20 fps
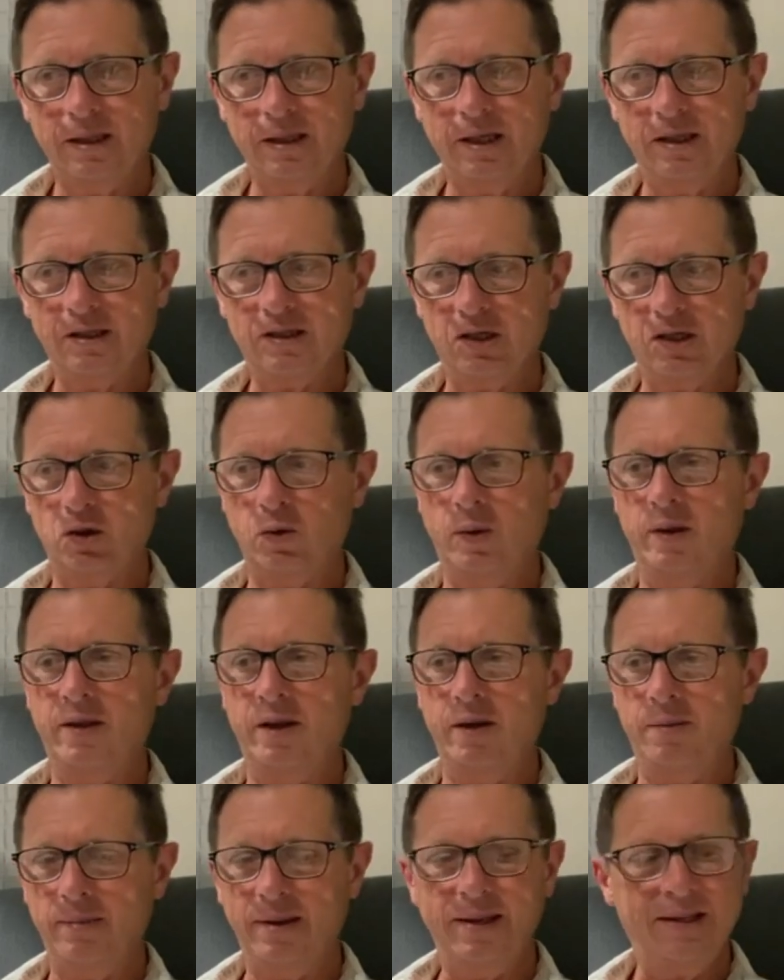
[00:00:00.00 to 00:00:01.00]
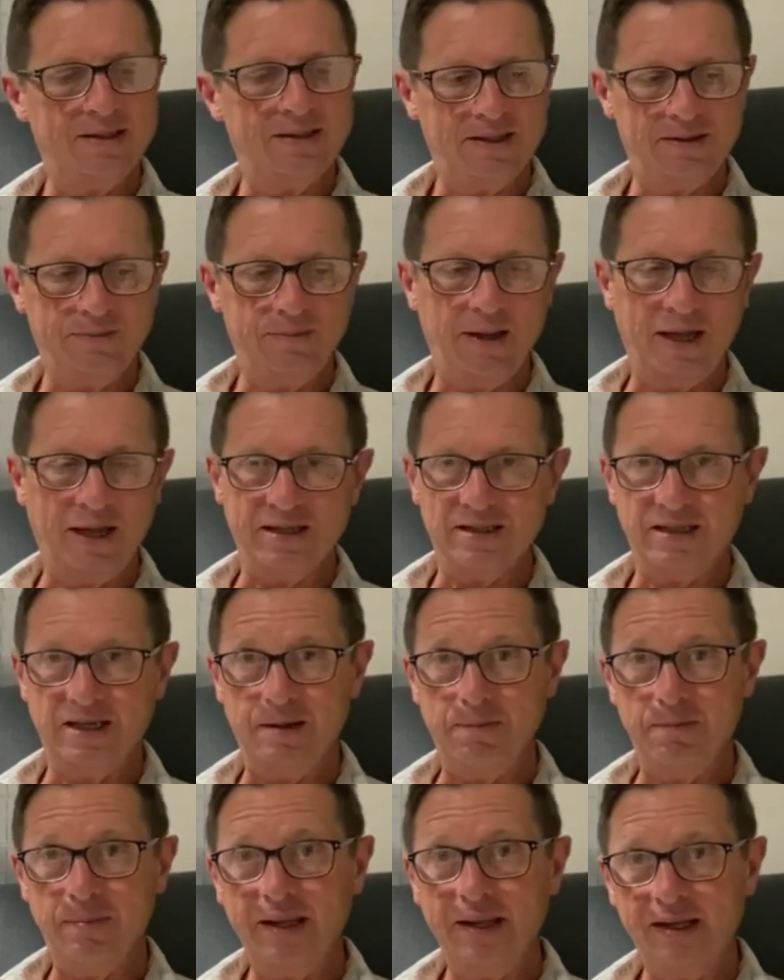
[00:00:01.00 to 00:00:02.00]
in such a way that it means as any
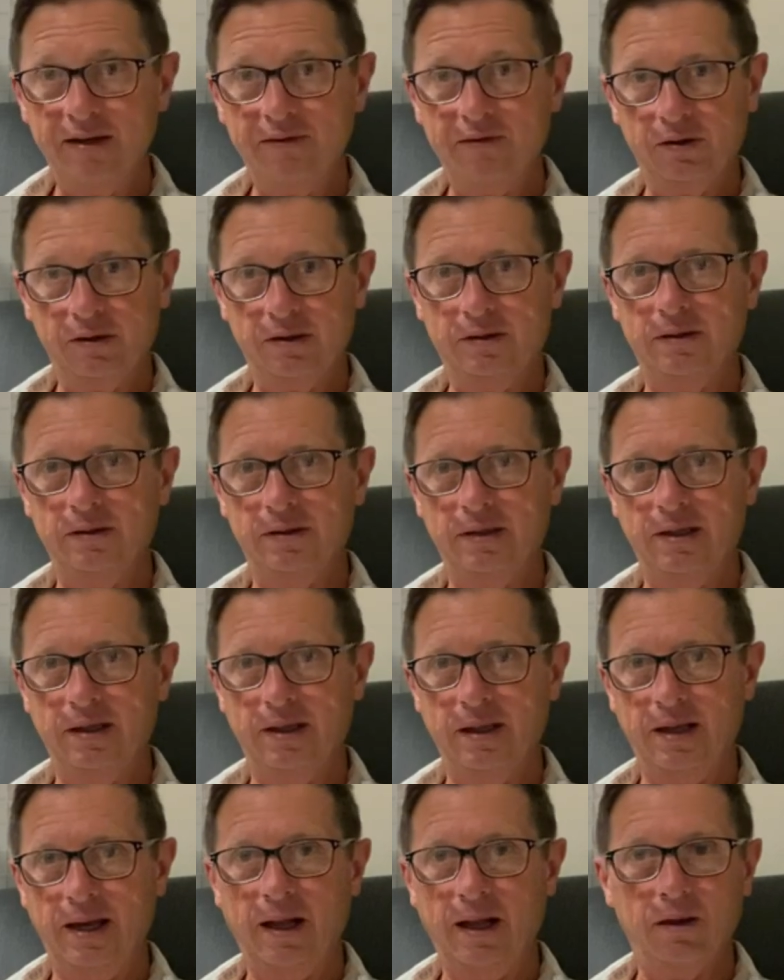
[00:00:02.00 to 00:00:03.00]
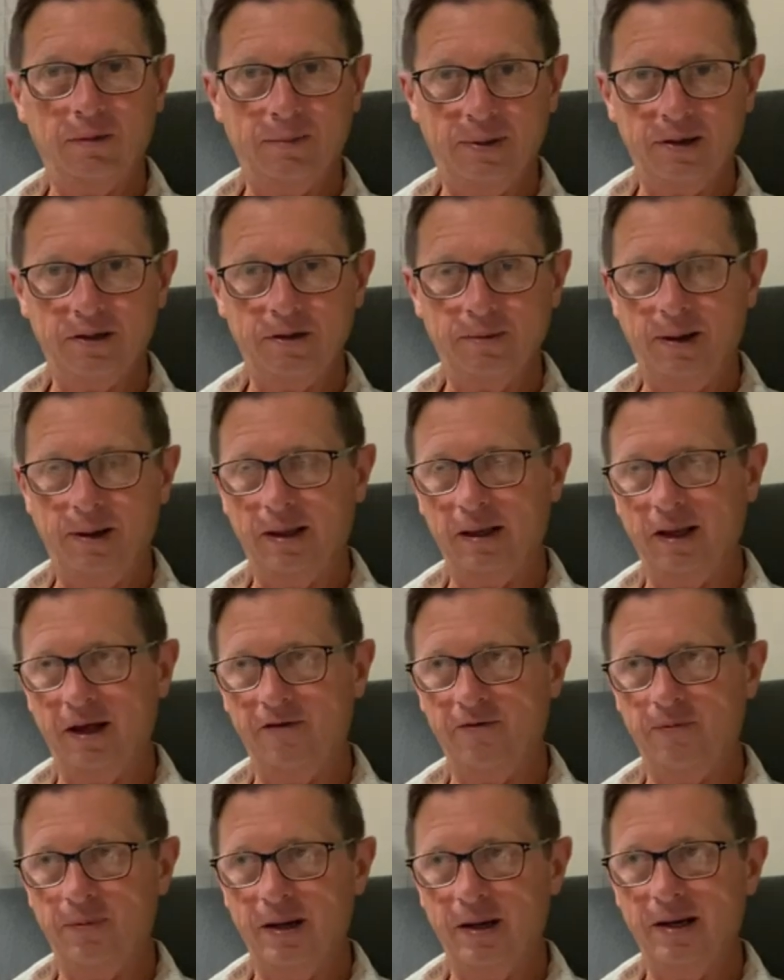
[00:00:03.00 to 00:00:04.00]
meaningful element to my
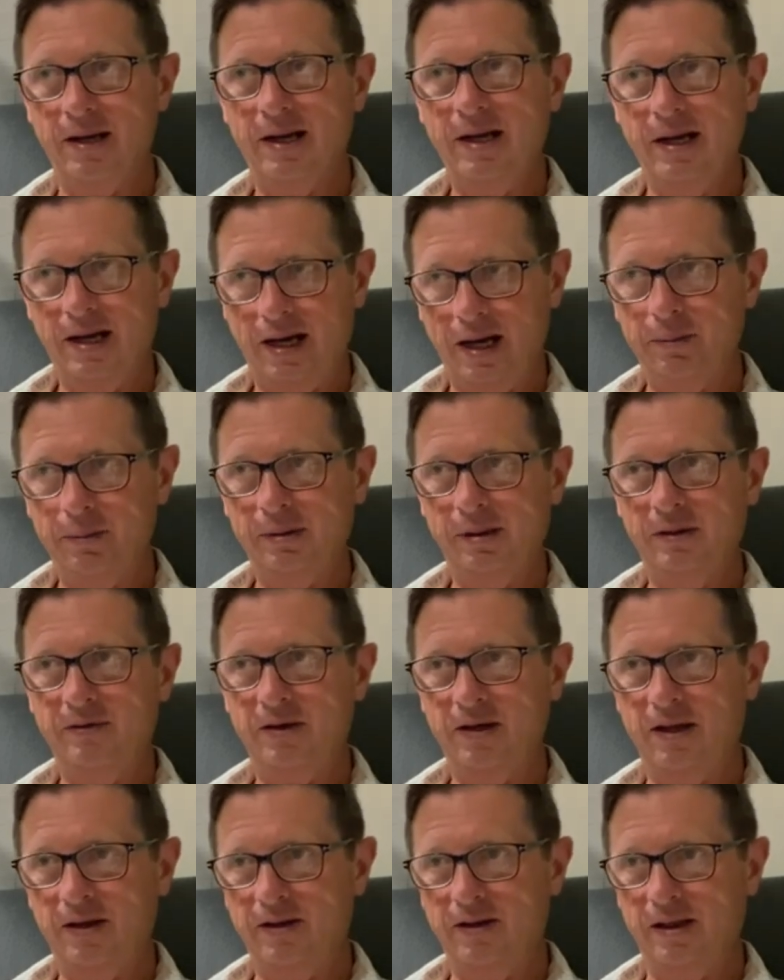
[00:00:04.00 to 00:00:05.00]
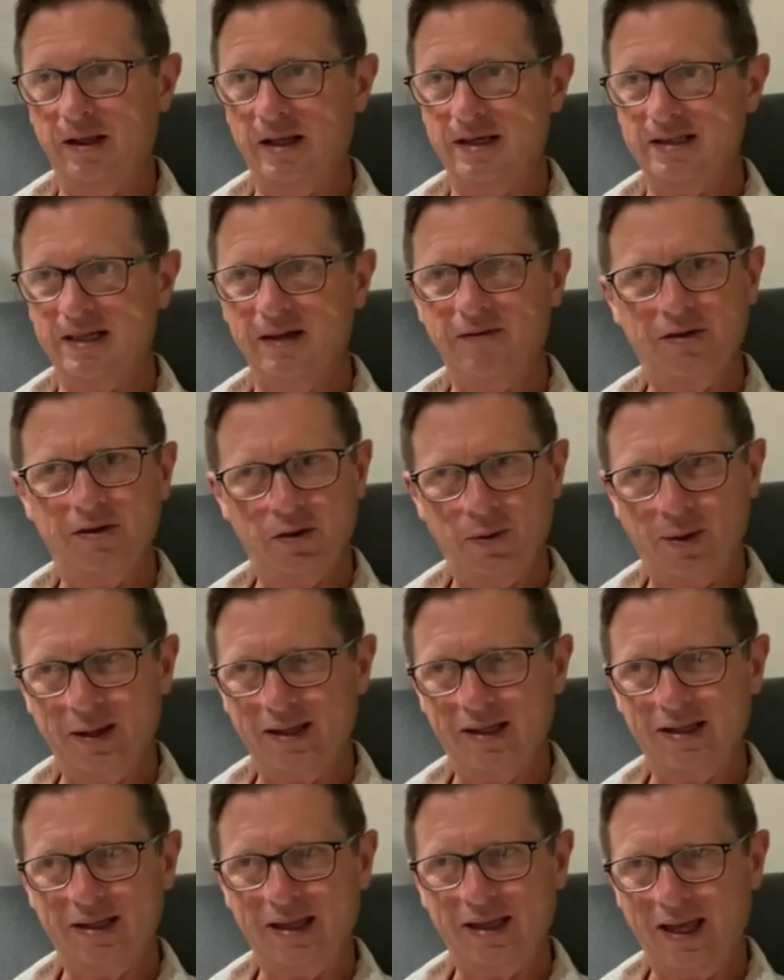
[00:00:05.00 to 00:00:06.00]
life, but I believe it nonetheless, even though I
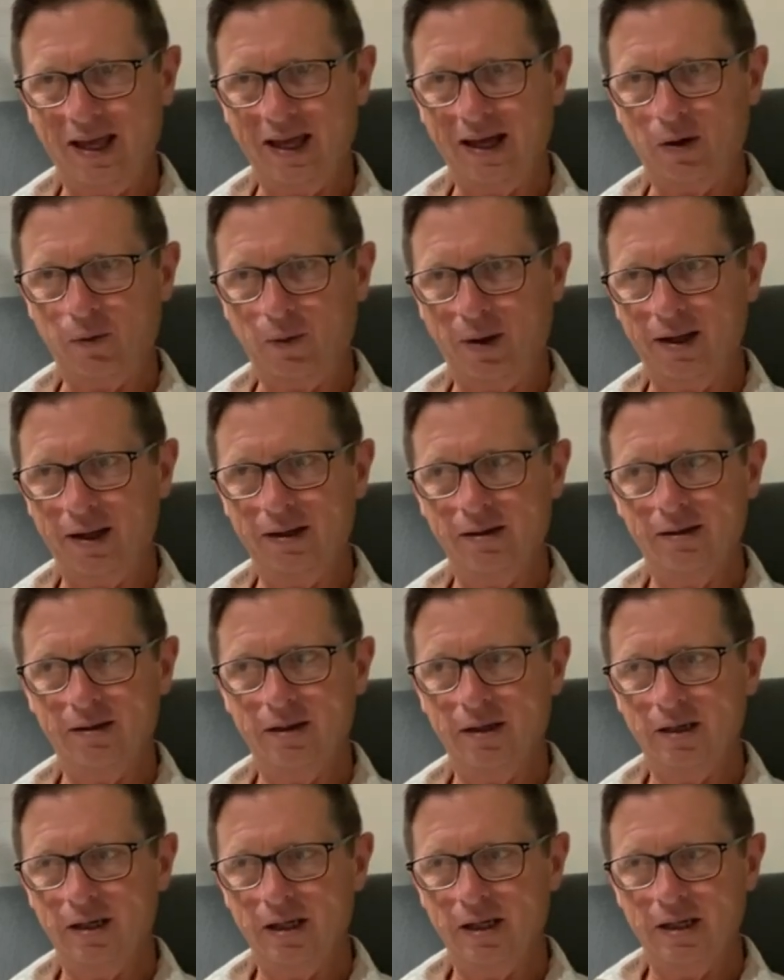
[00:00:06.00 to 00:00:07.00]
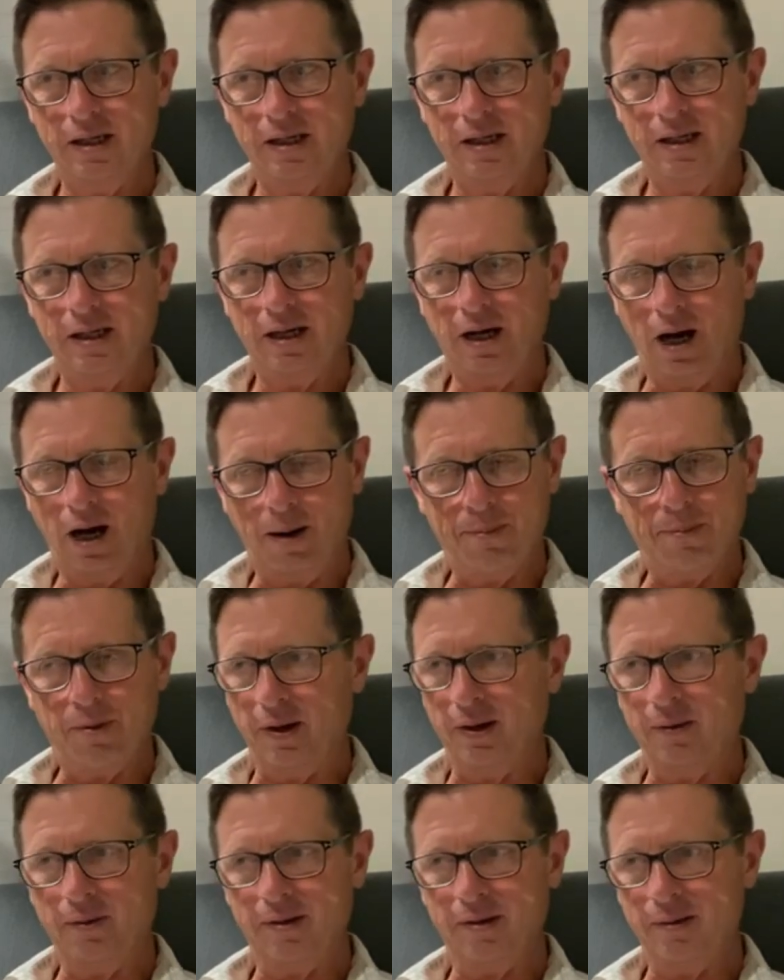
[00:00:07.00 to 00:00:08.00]
can't quite
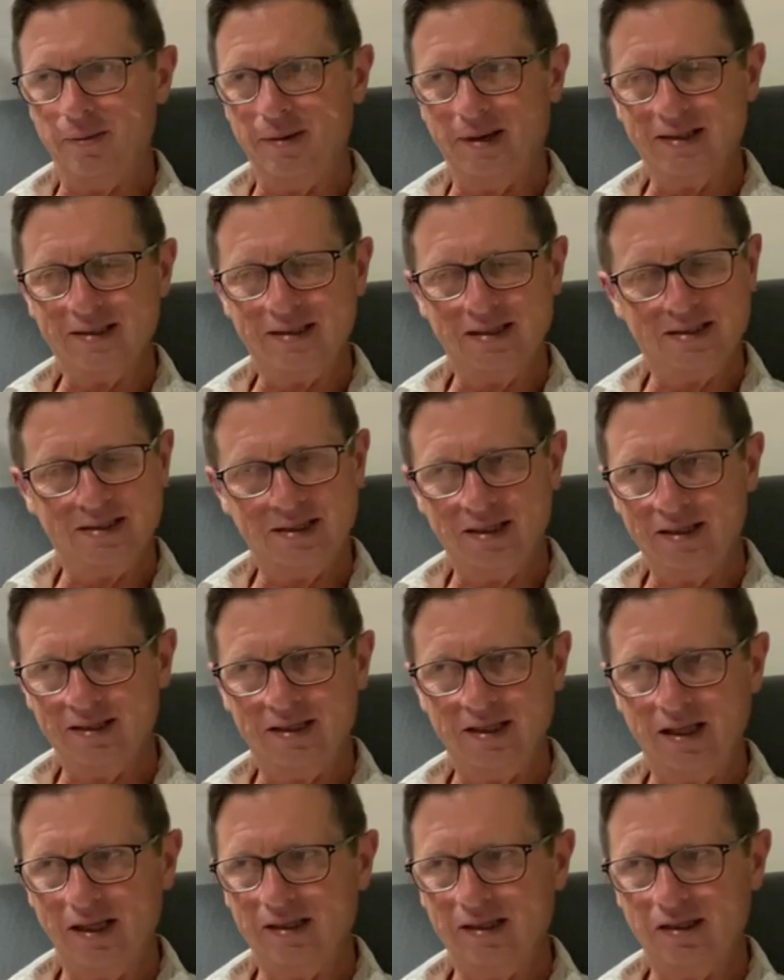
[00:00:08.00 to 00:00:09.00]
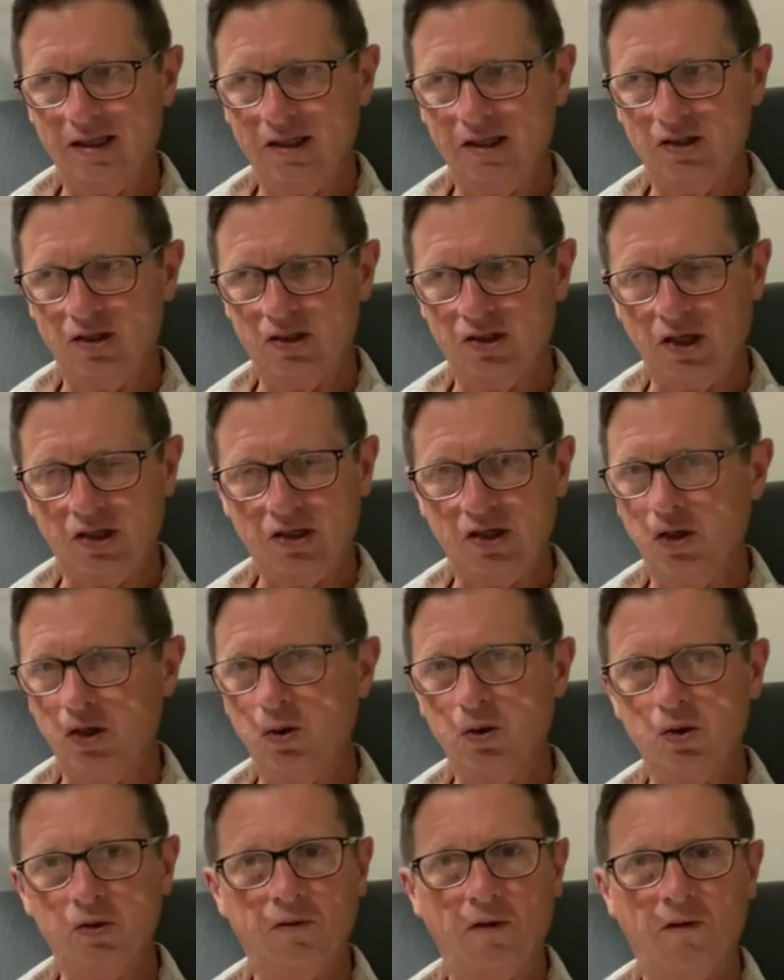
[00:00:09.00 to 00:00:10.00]
operate with it because it's, it's, it's, it's such a
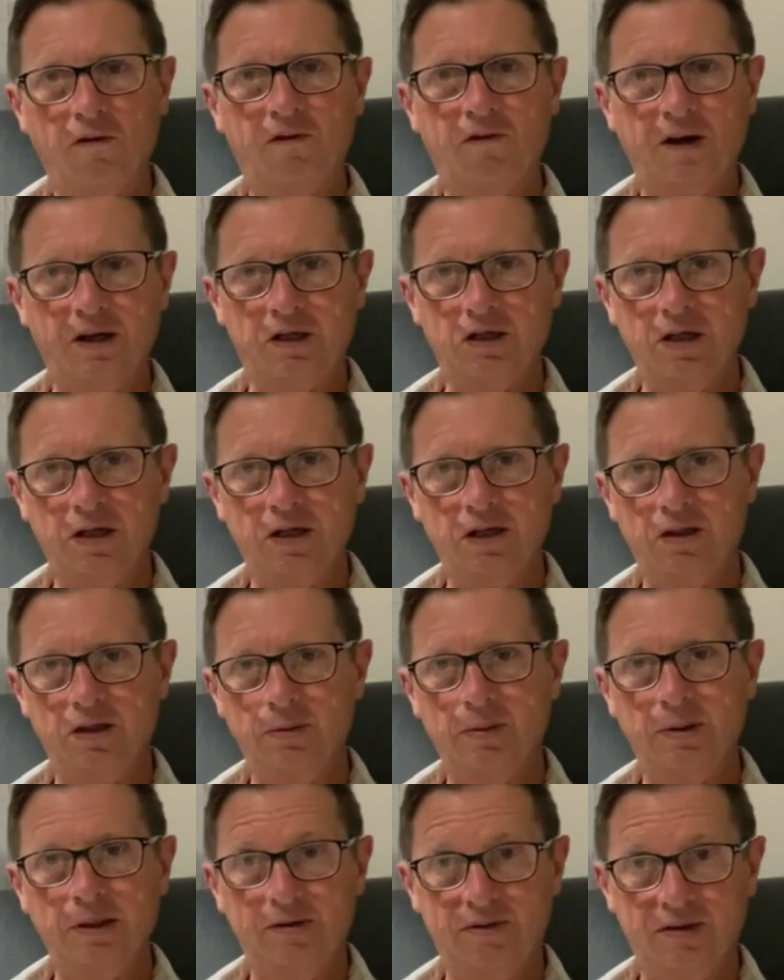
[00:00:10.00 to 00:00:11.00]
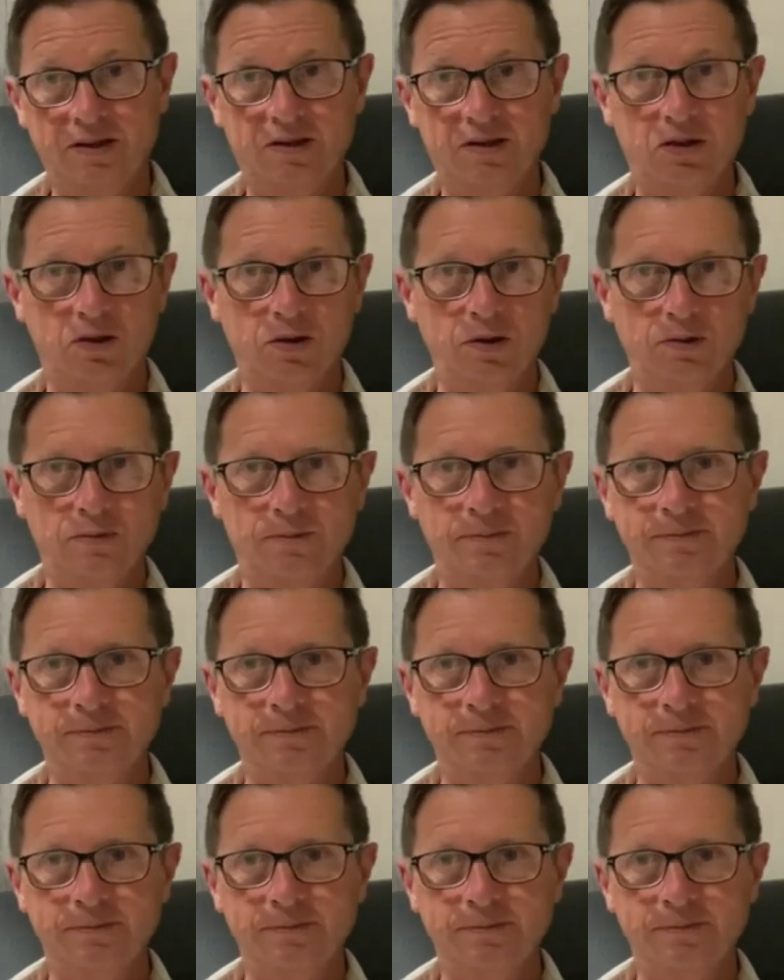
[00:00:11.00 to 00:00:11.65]
useful fiction to believe it's true.